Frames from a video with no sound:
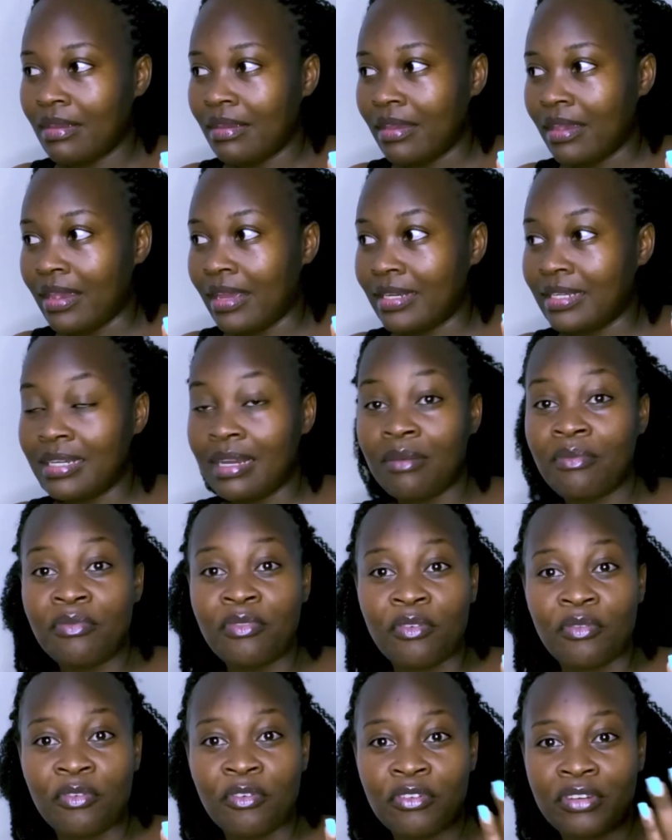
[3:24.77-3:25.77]
he had come
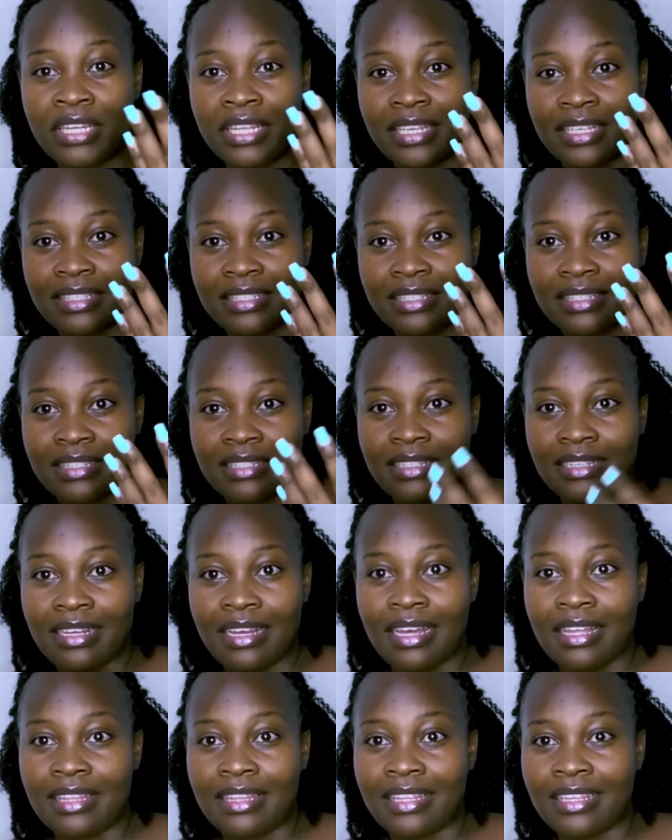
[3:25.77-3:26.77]
for 4 days,
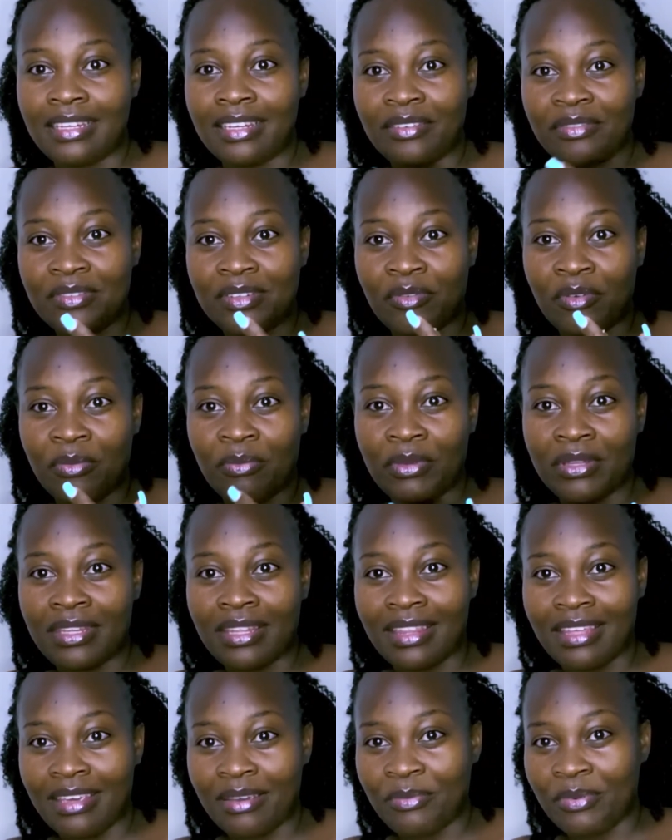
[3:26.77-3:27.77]
and then after we met
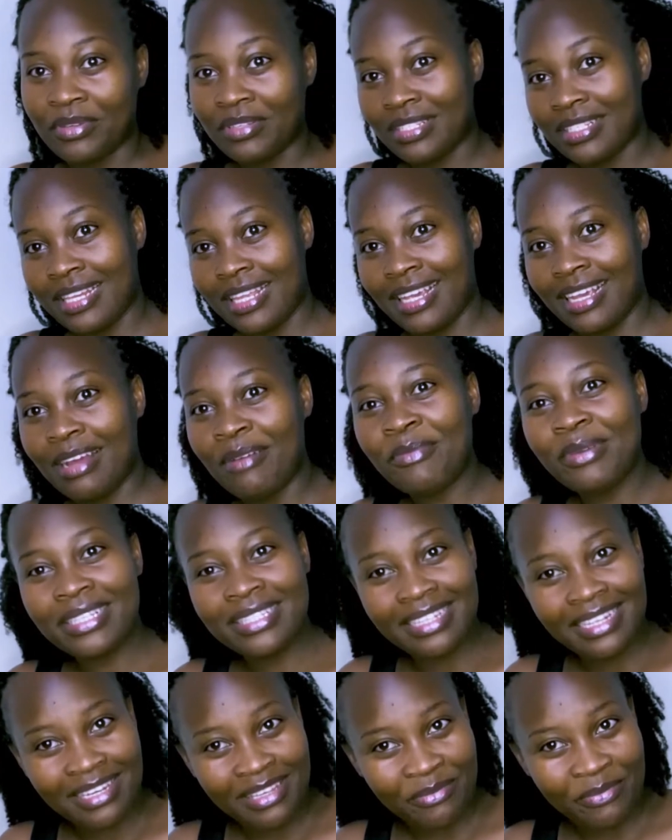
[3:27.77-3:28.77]
at the airport, was like, I'm
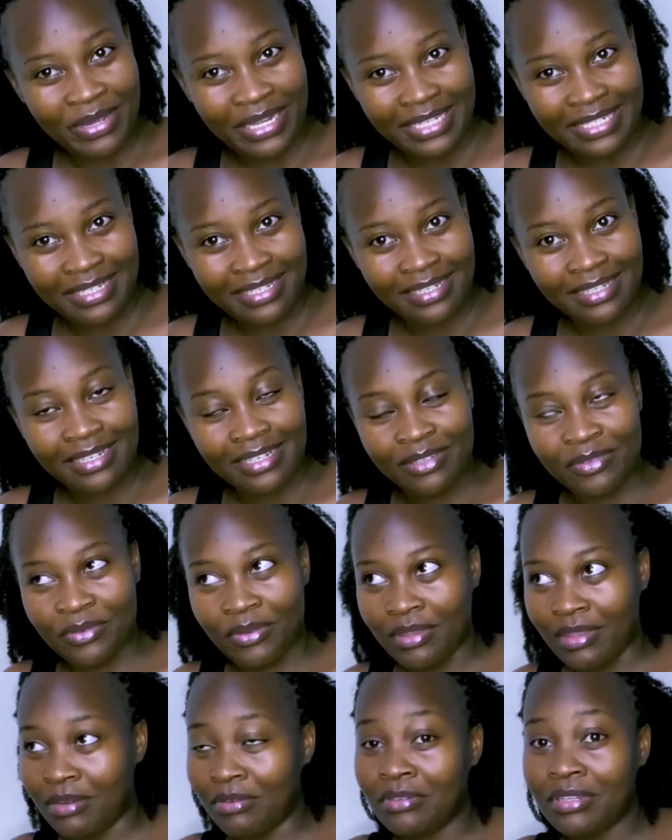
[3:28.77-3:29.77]
extending my ticket
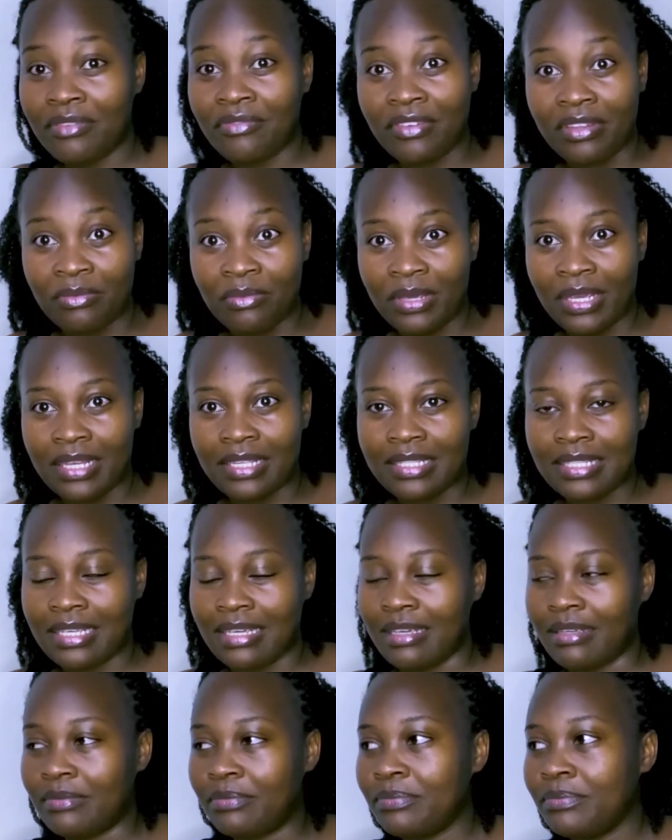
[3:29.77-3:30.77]
without even me
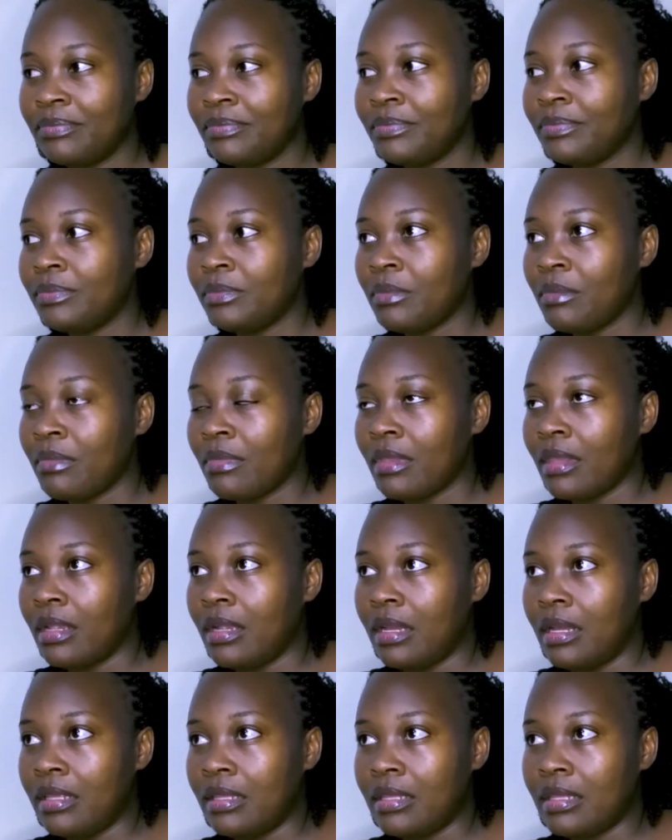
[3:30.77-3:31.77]
asking.
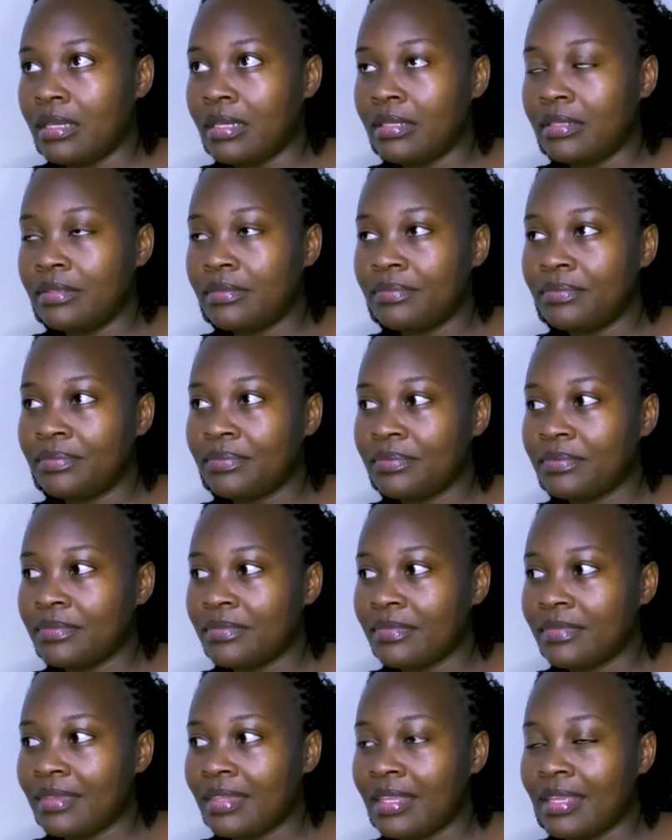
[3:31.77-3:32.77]
And then
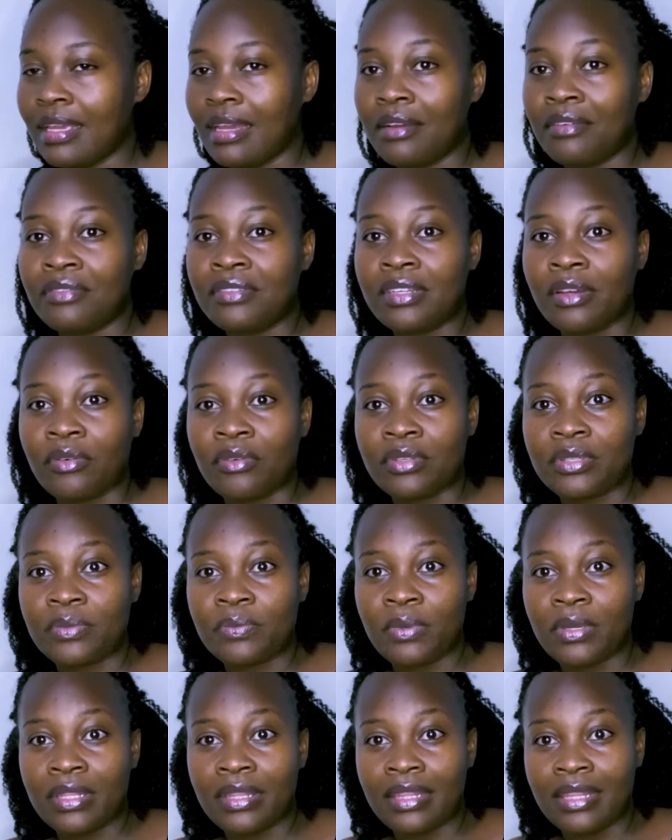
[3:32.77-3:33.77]
after we
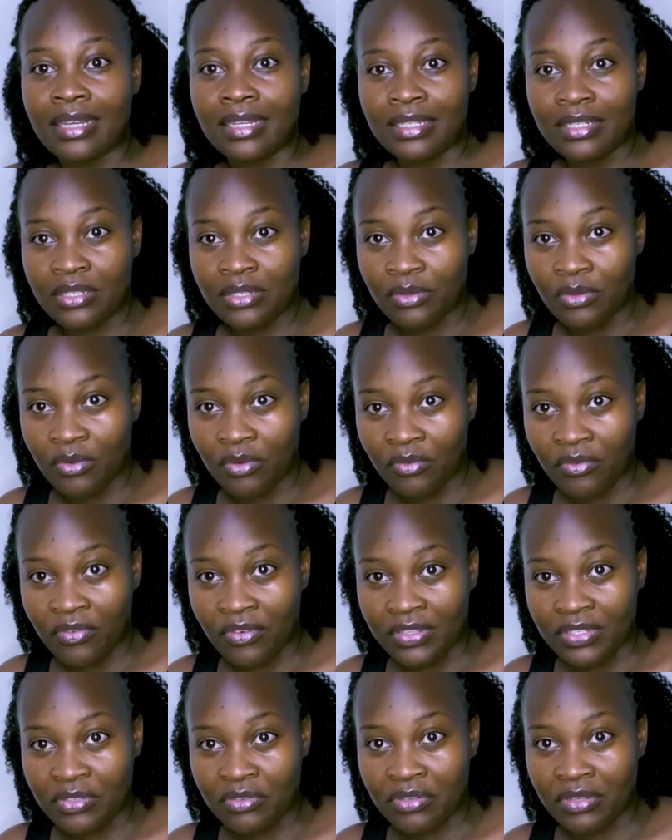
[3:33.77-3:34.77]
spent that
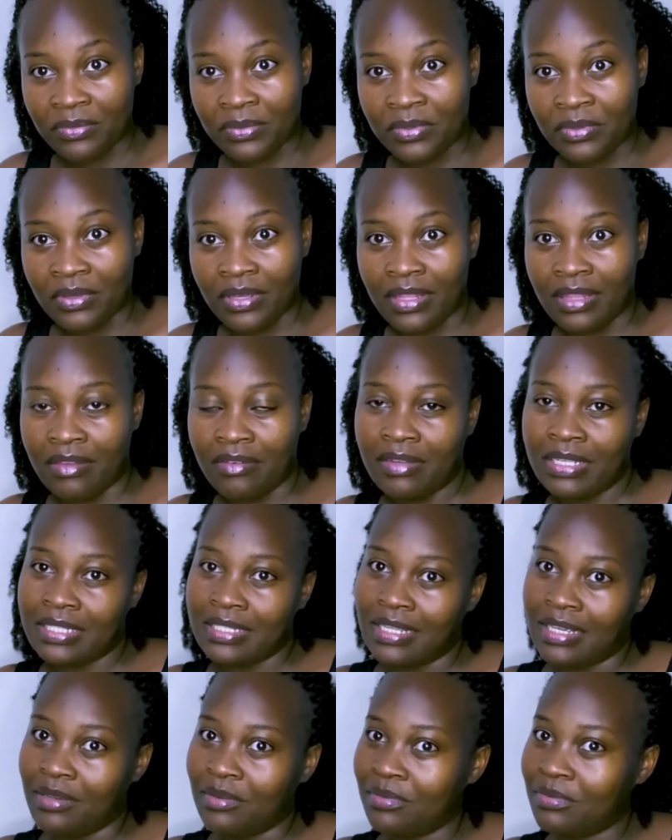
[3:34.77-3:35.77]
first trip together, I was
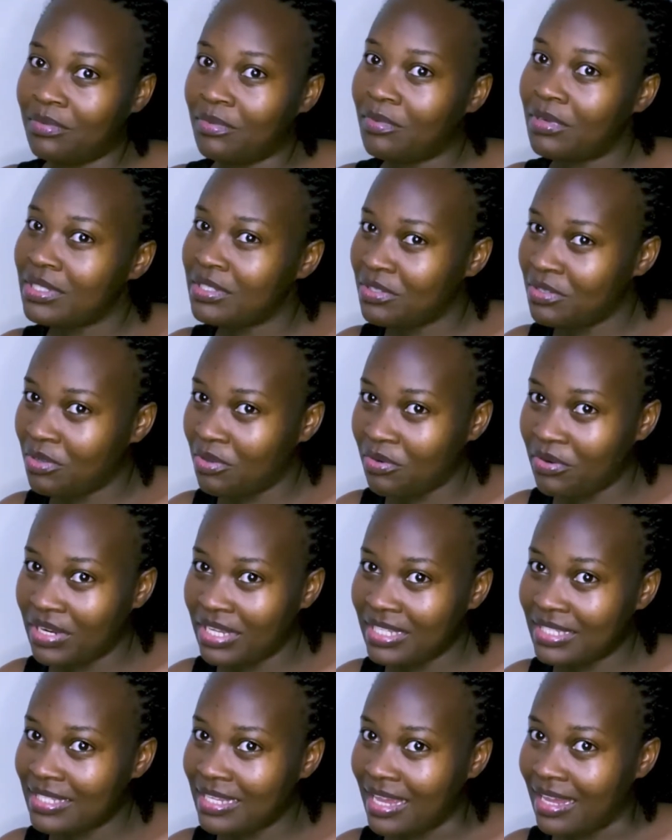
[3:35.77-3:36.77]
like, what's your
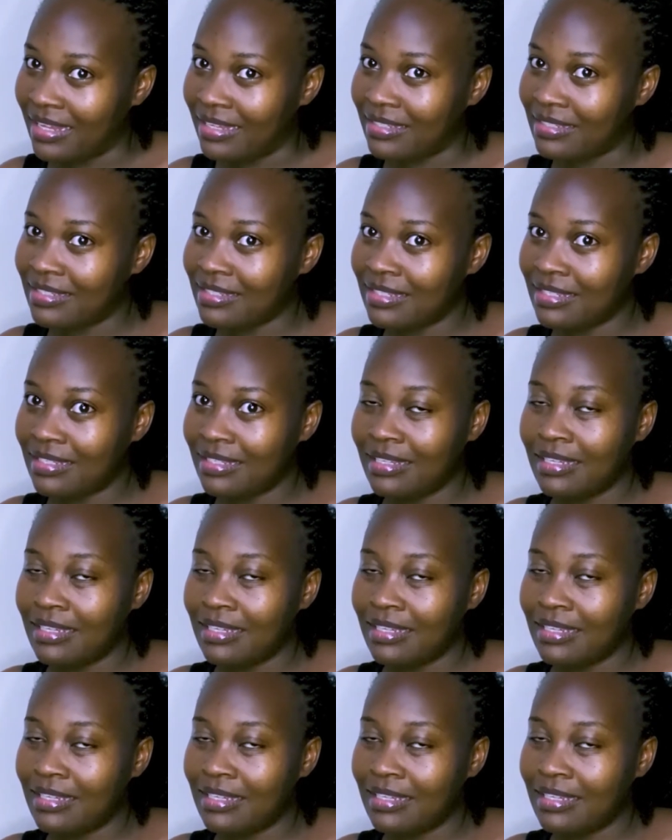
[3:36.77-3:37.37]
ring size?